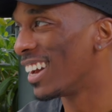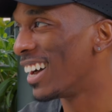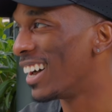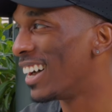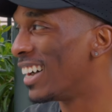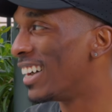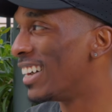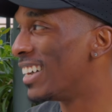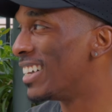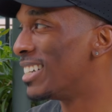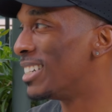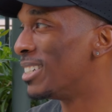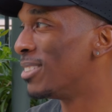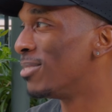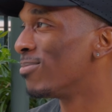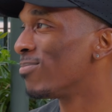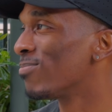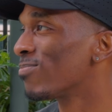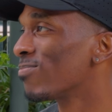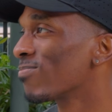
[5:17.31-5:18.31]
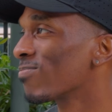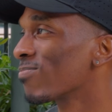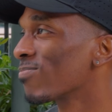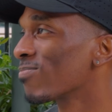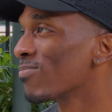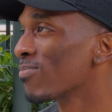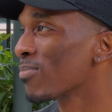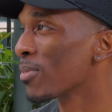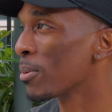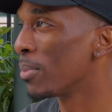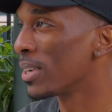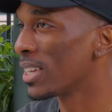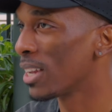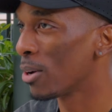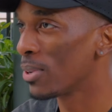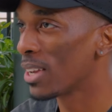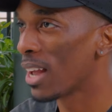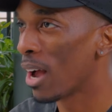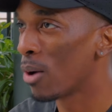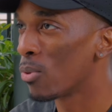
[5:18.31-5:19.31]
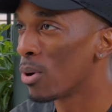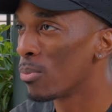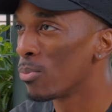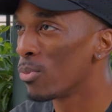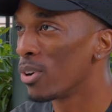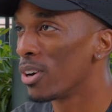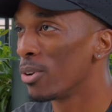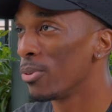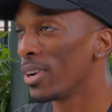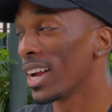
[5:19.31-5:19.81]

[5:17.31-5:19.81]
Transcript: But yeah, we got one more.